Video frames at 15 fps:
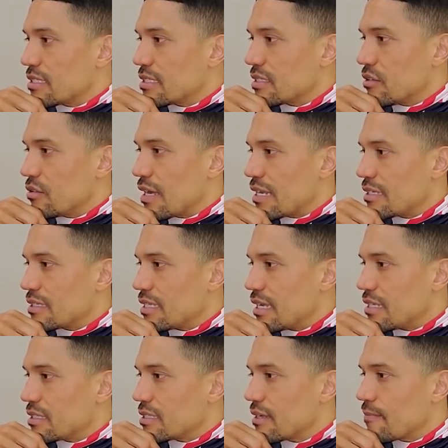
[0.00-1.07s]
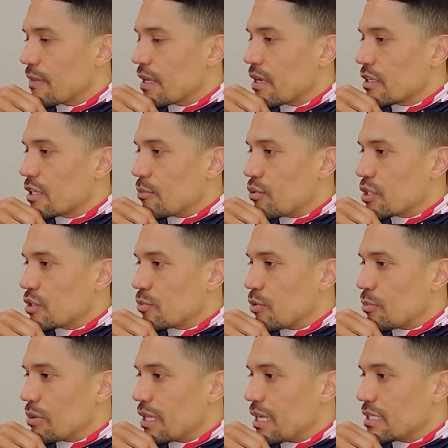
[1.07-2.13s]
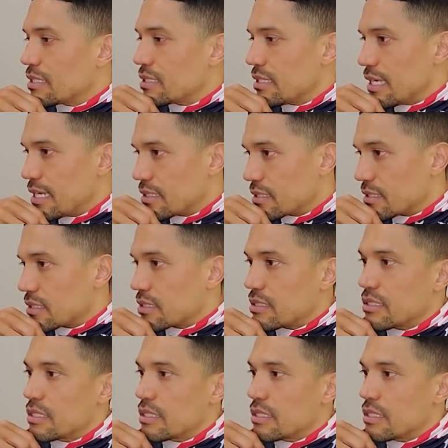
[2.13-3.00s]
Is the United States the principal place? Yes.